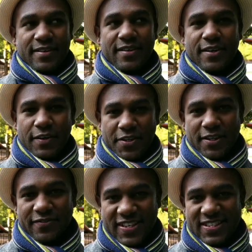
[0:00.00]
culture, the
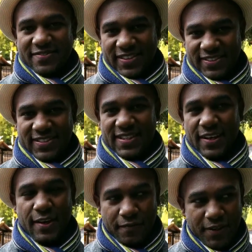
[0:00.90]
festivals. I
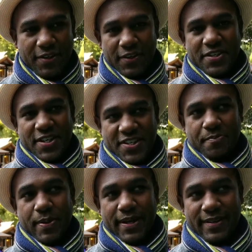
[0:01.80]
love the culture of
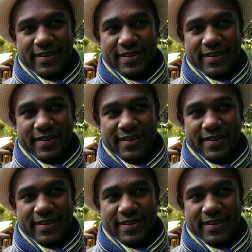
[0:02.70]
Japan.